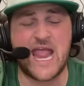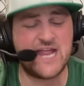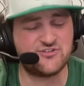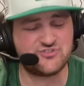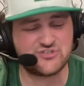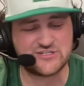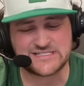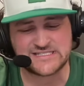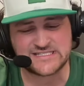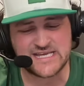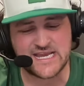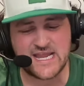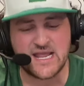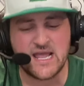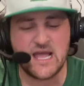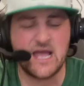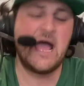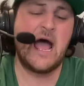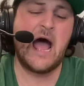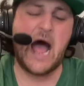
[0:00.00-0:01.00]

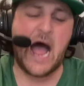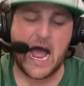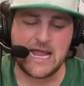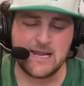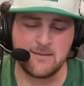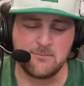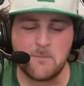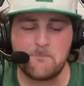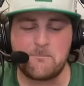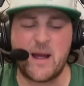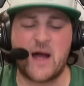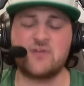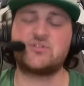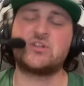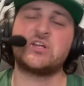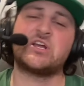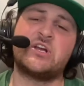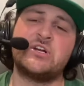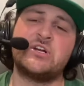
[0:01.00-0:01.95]
agency. I am about to